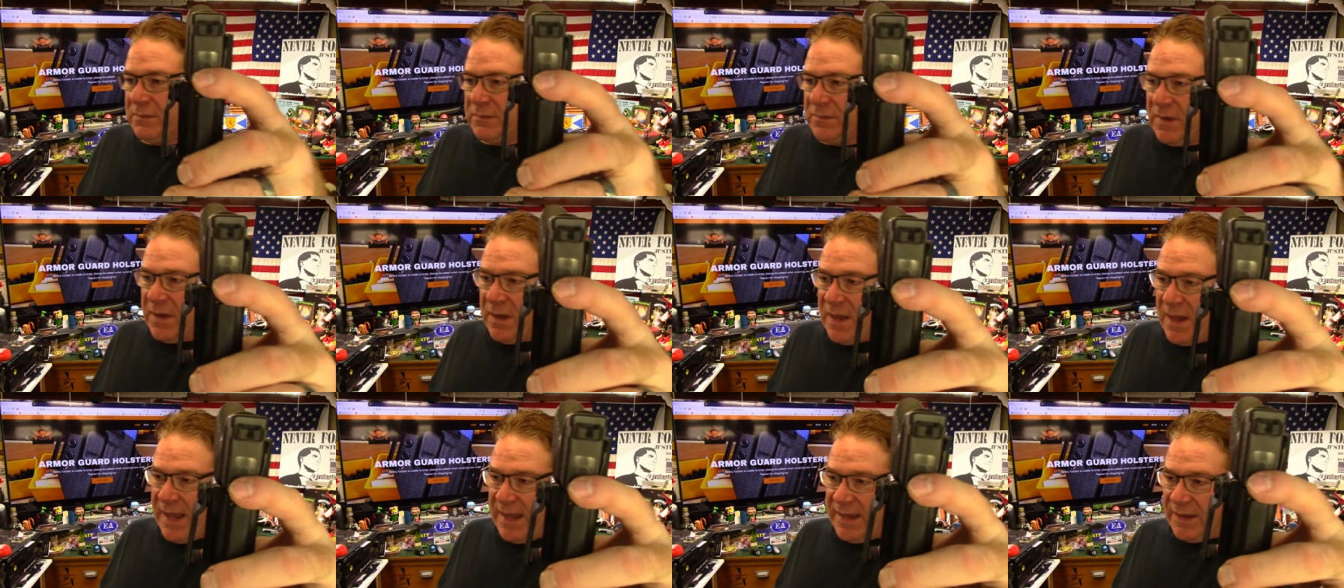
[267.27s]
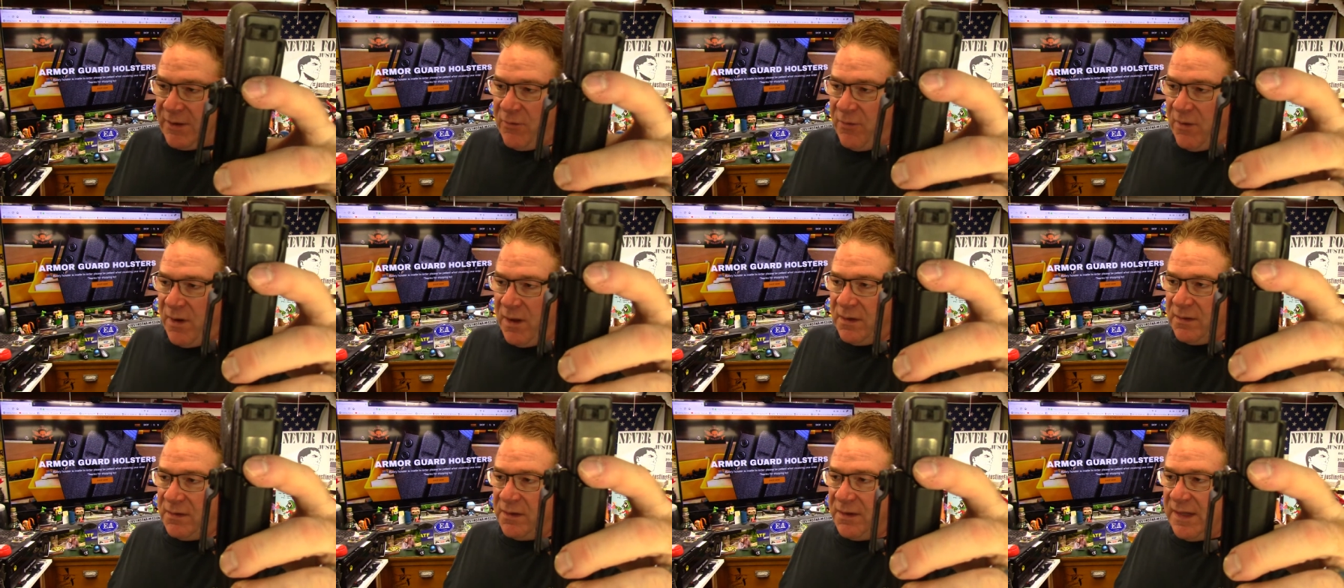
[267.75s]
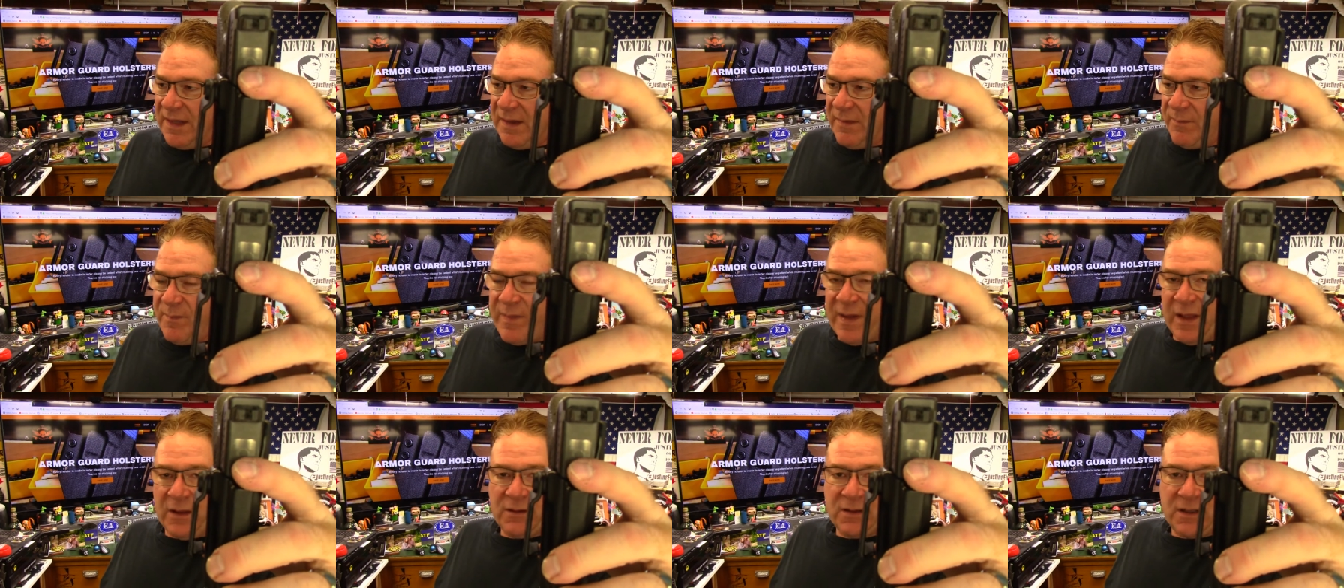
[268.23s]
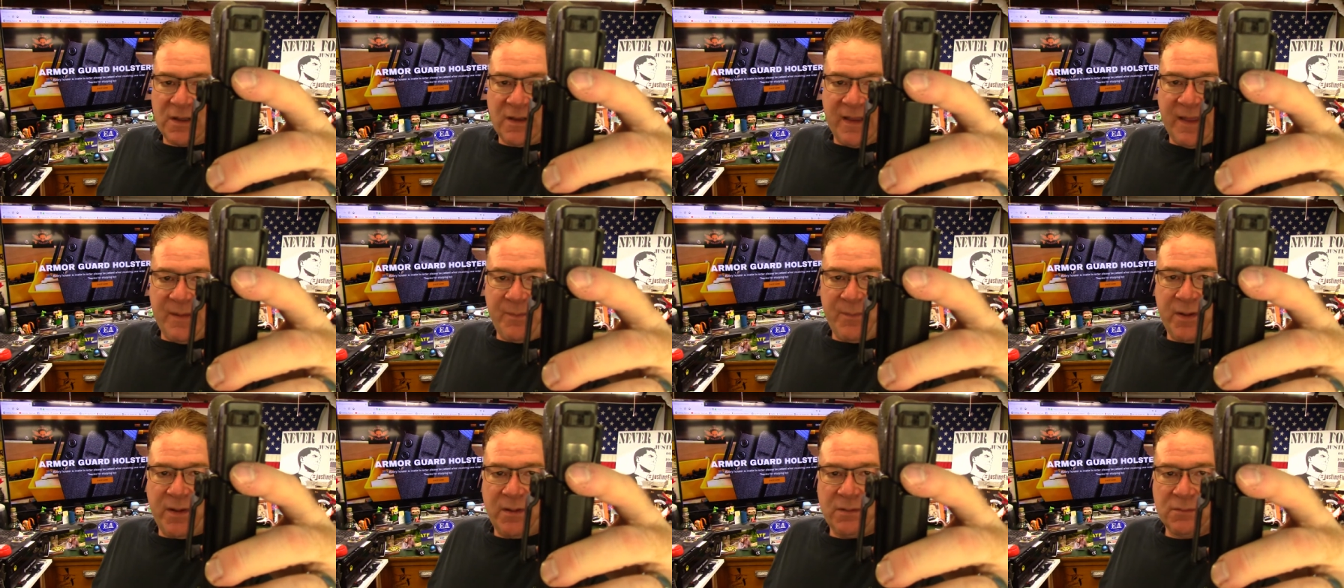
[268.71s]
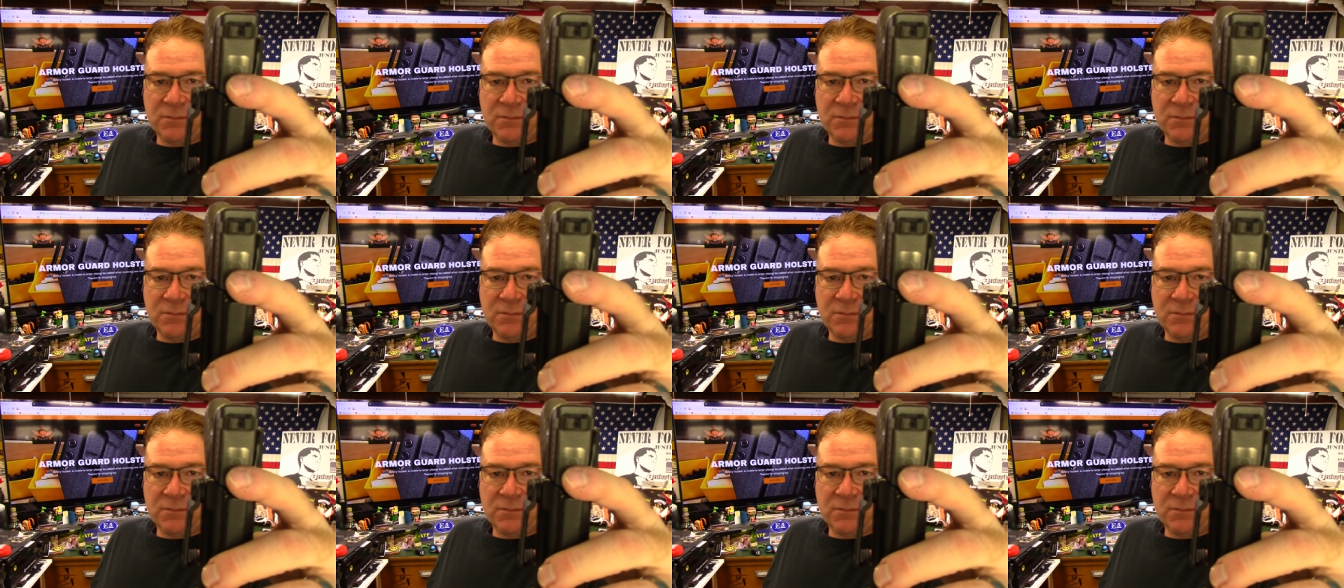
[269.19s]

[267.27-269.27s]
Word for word: high quality belt clip